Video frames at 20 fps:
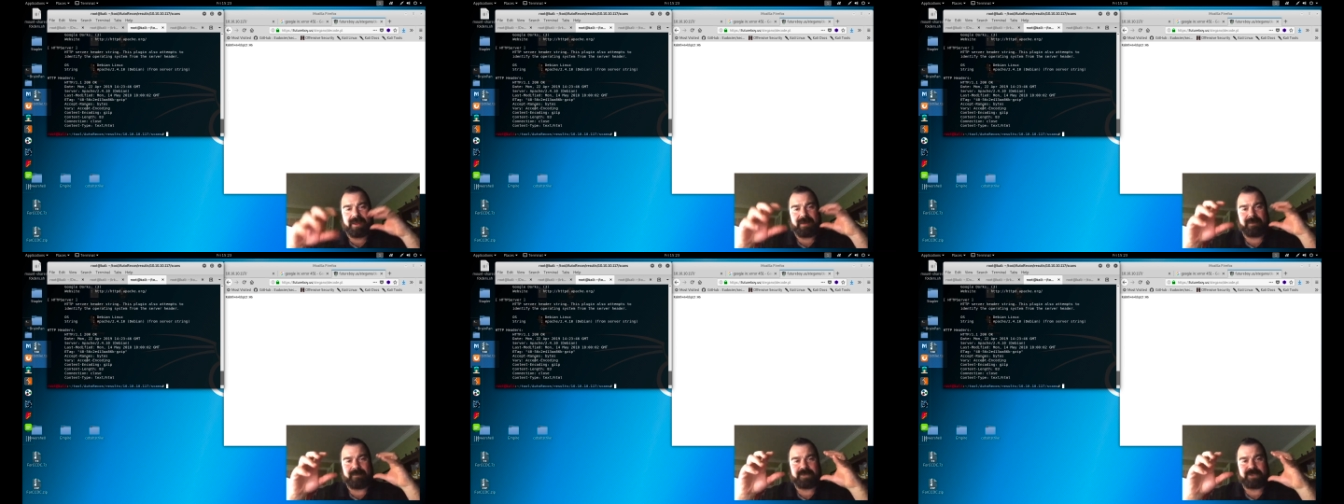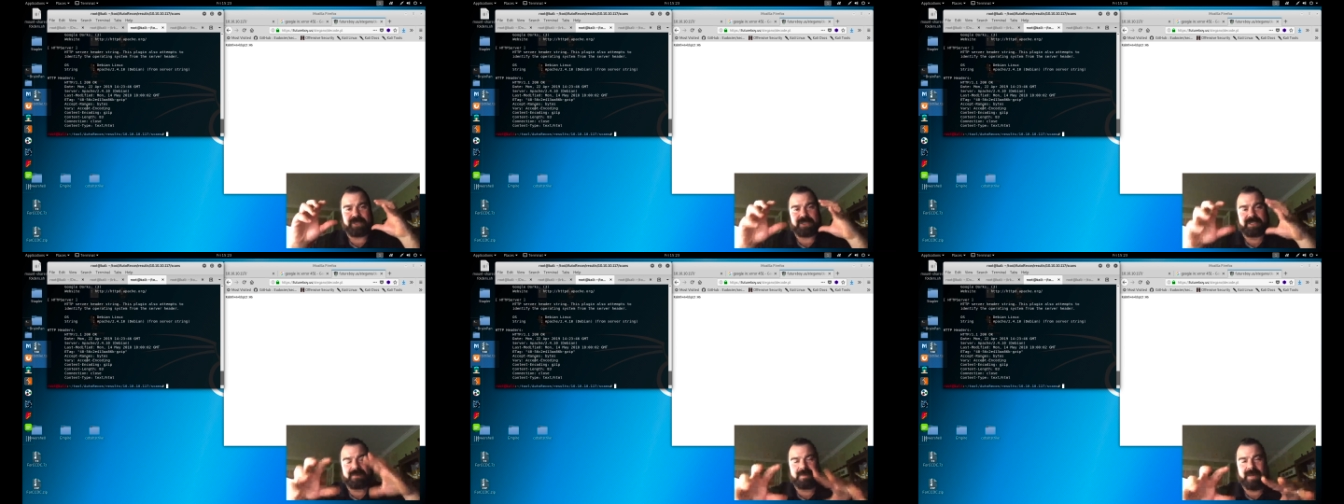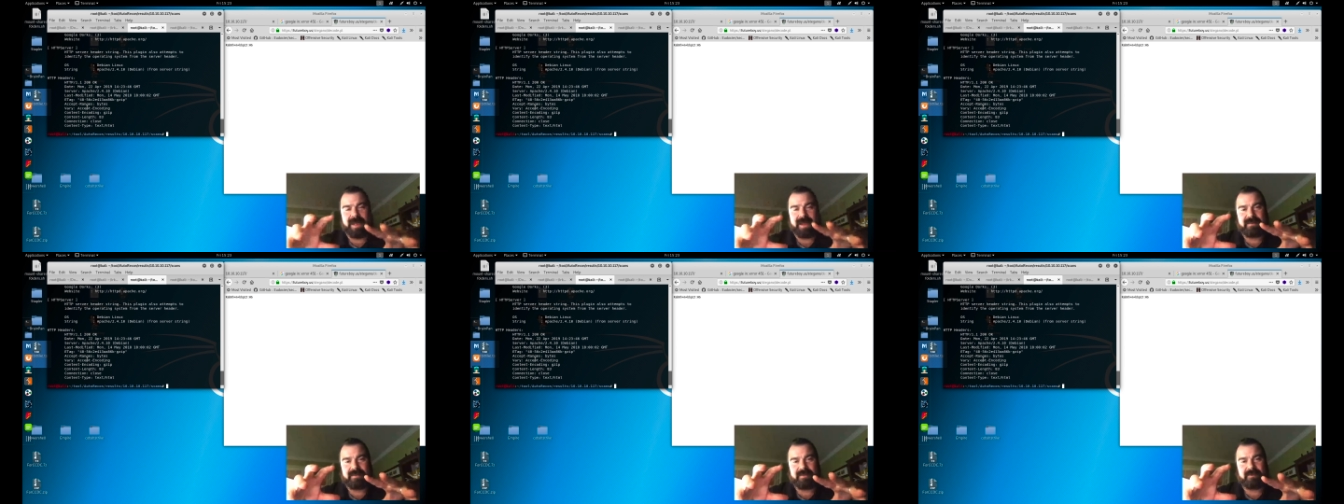I'm just
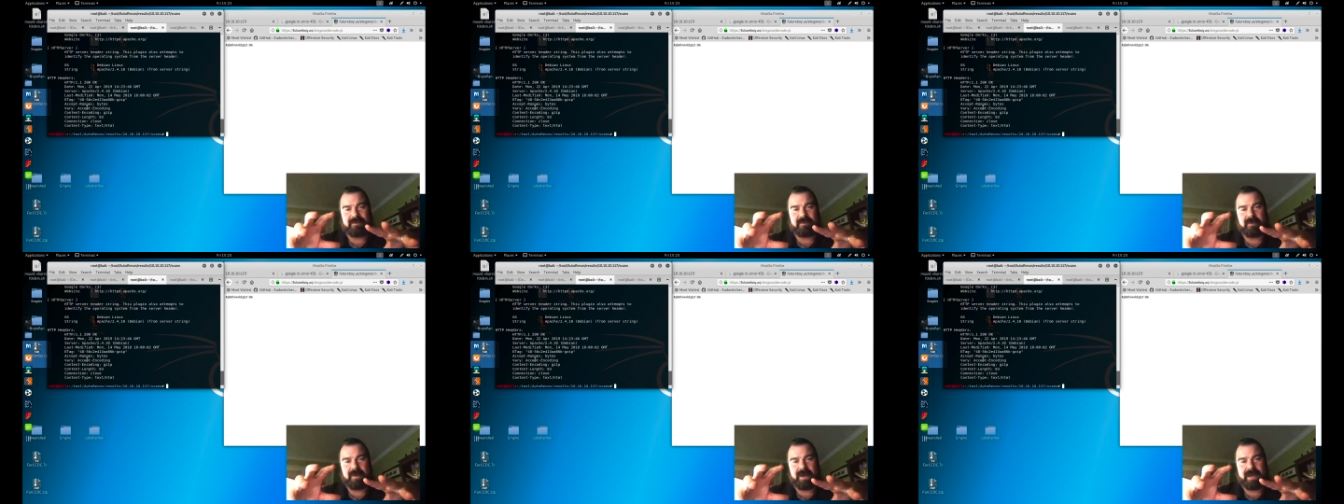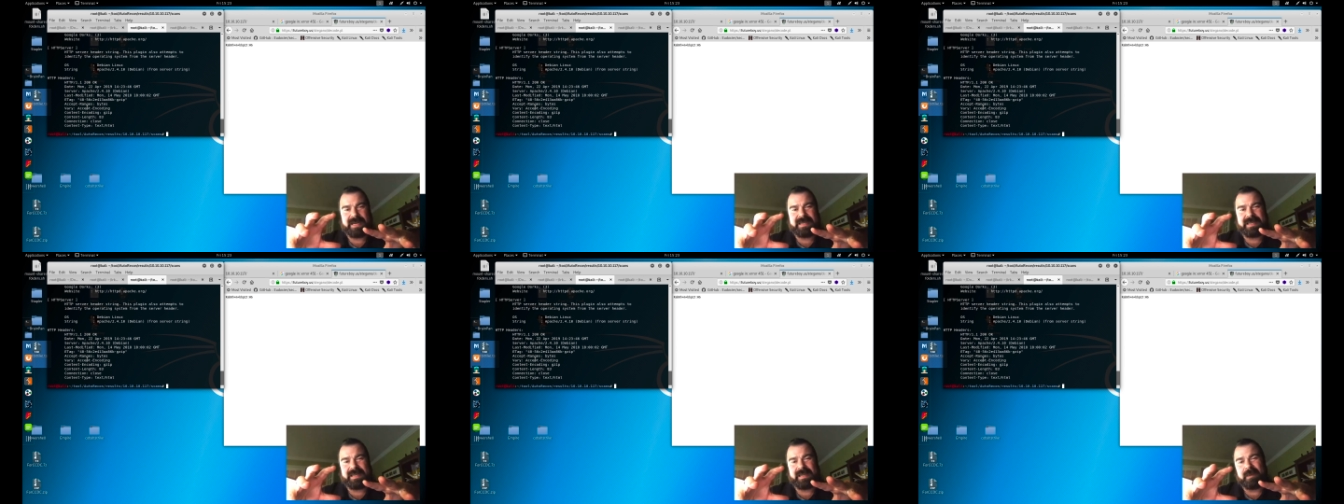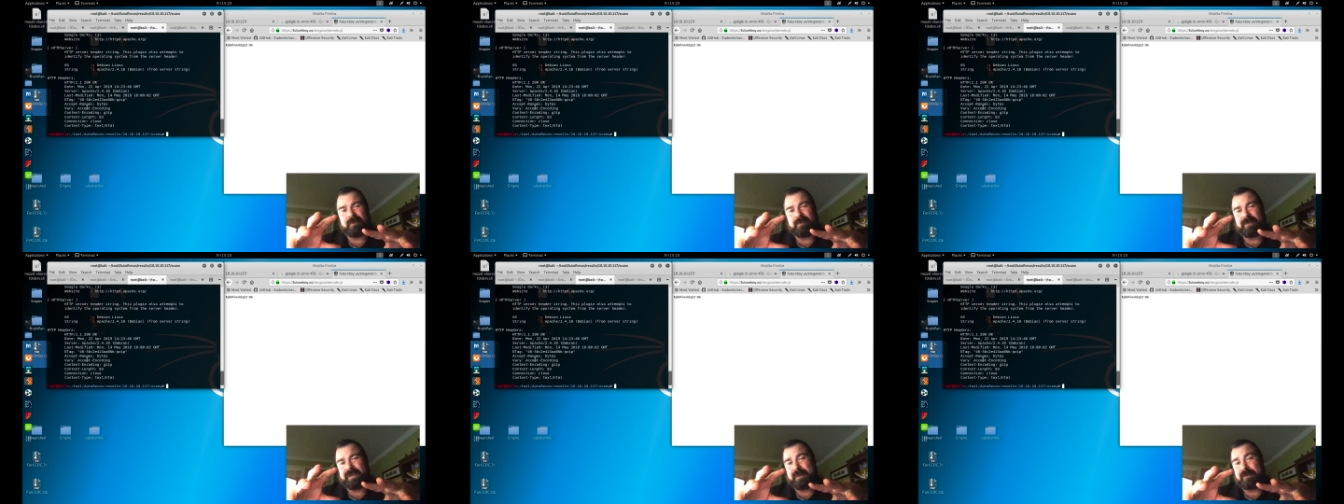about ready to
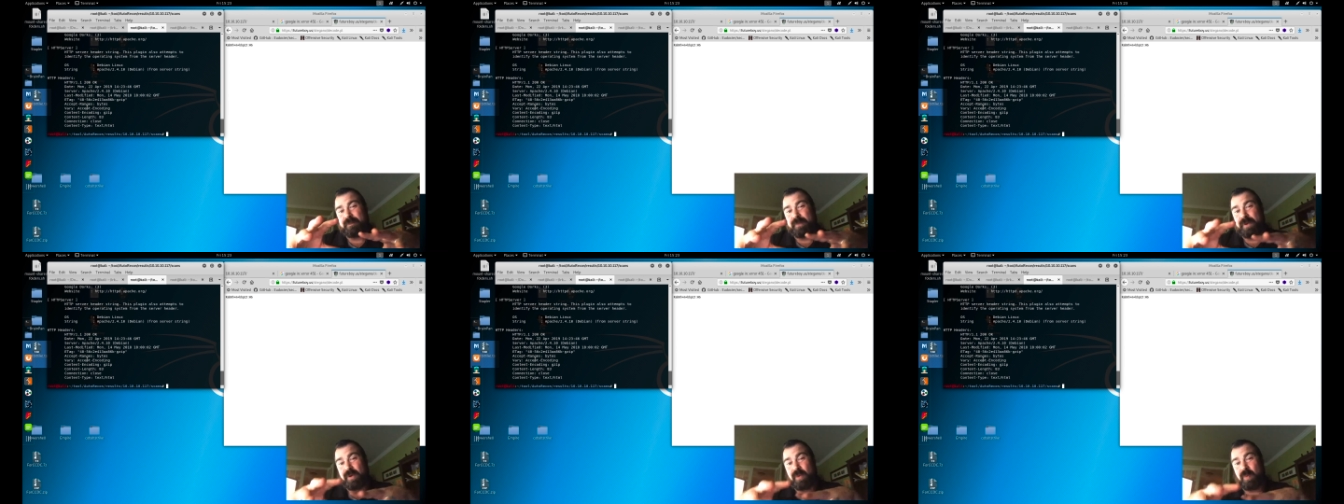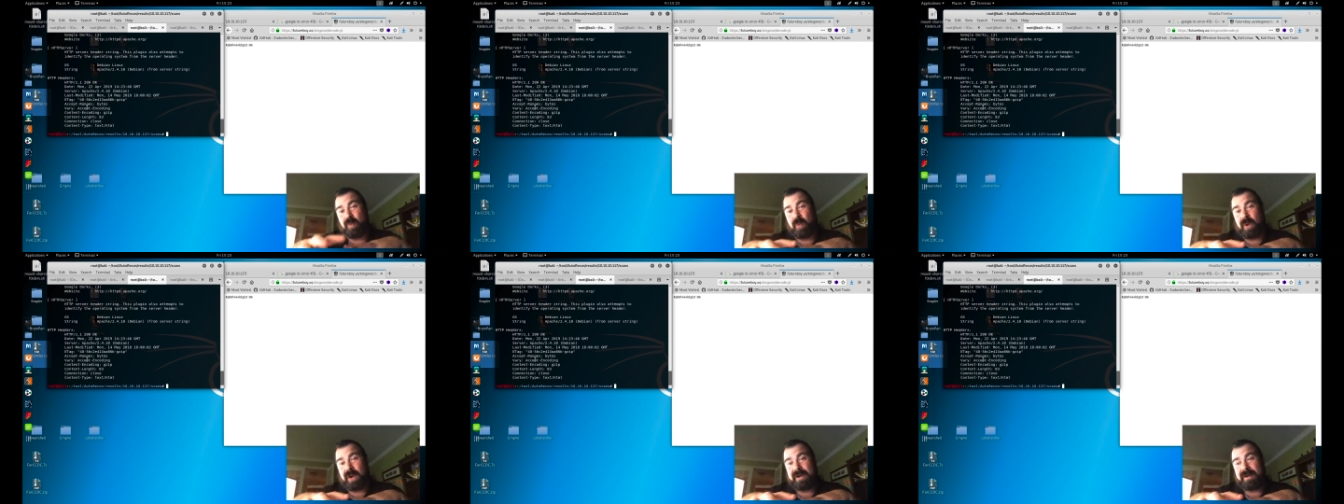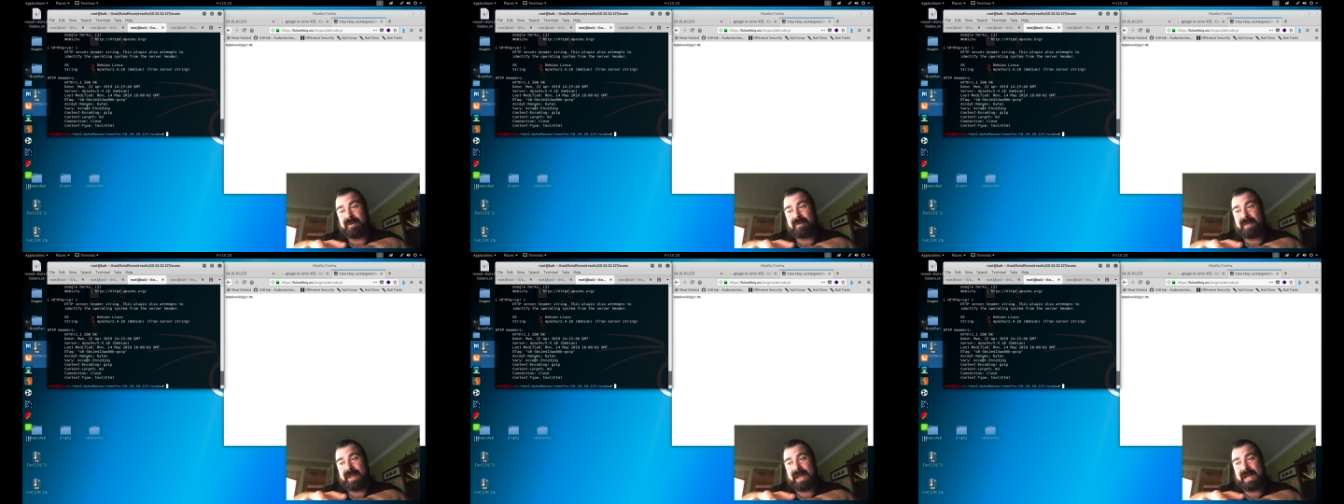complete book 1
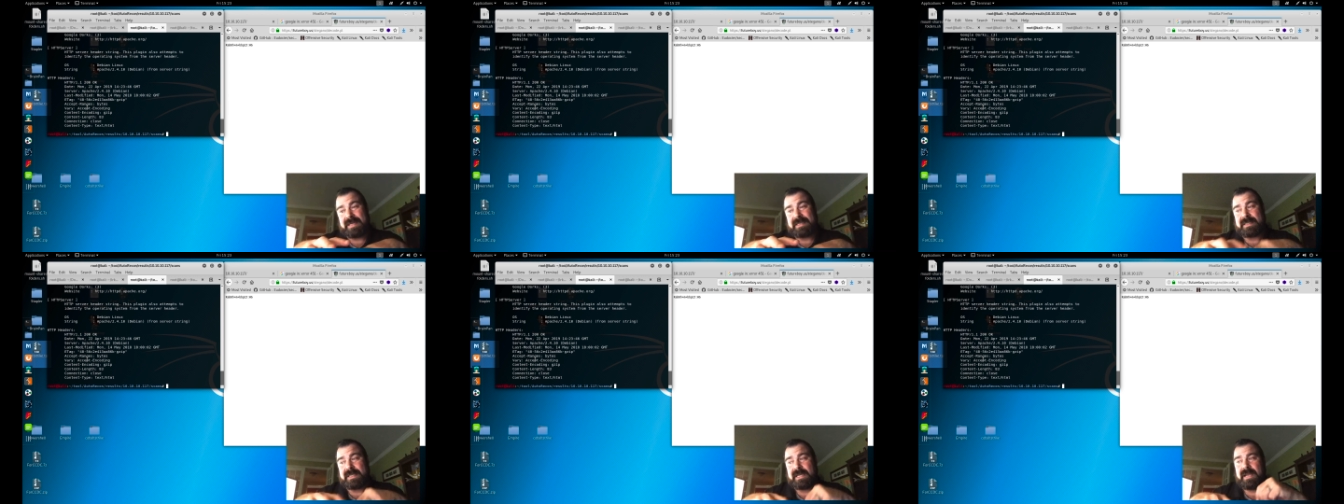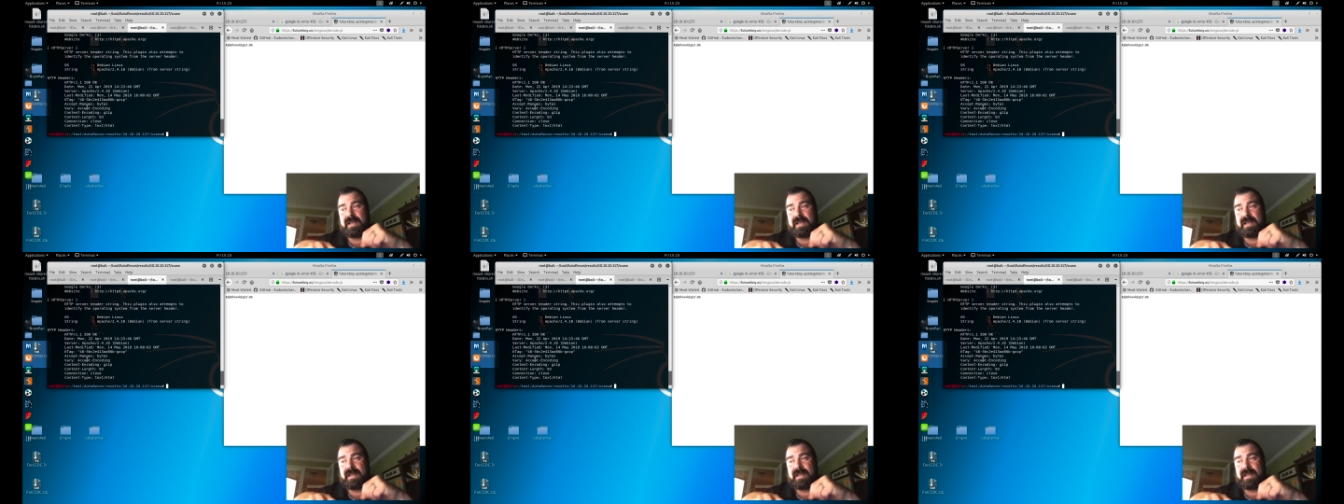of that.